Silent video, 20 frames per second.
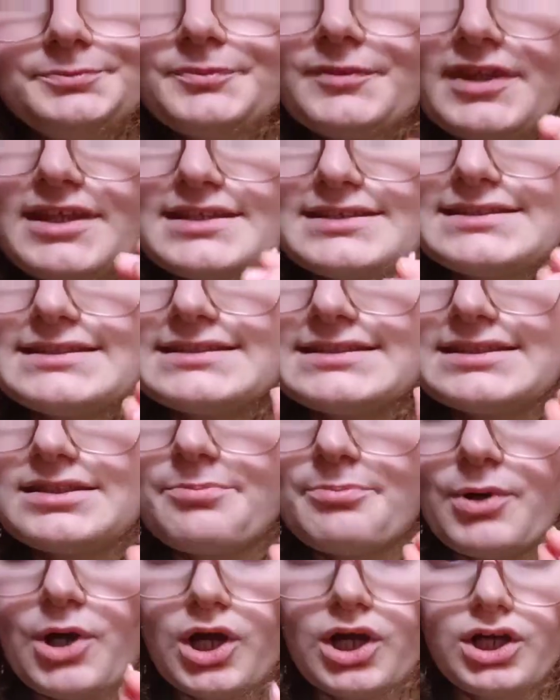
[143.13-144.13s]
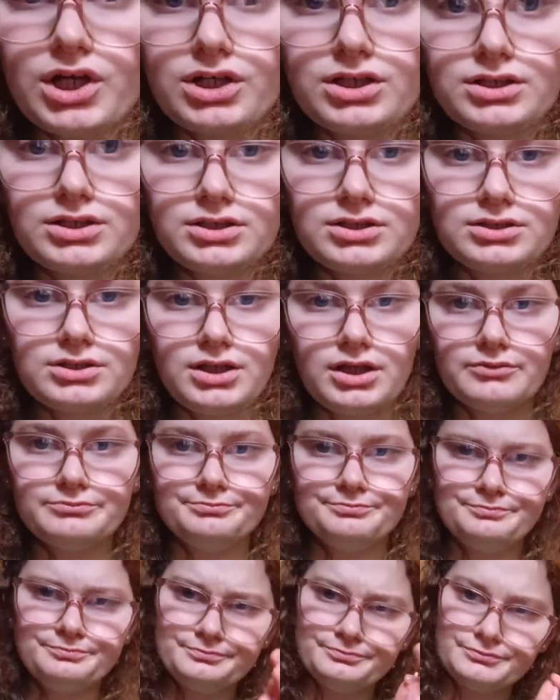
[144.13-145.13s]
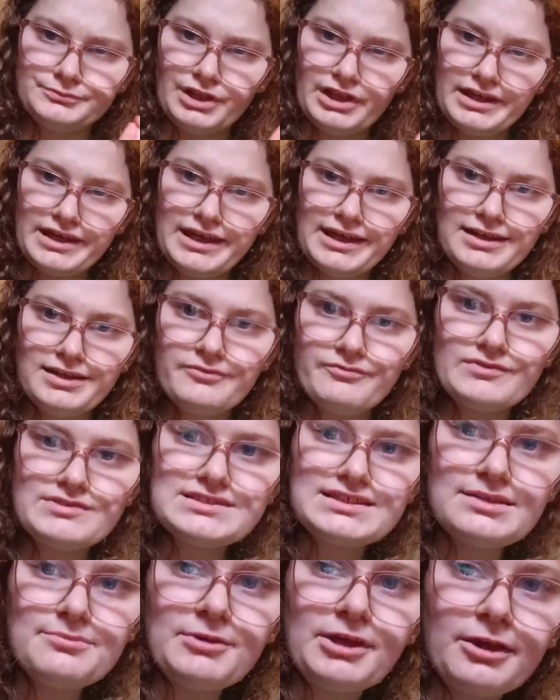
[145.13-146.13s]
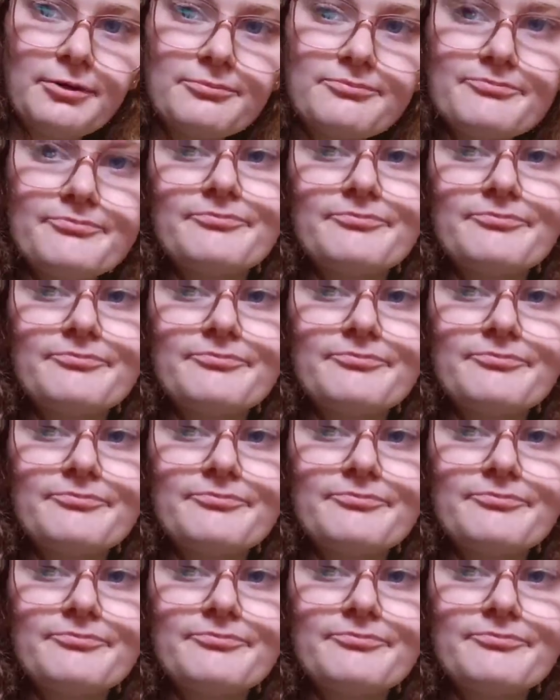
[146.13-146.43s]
this is the part. Oh, you can't even see me.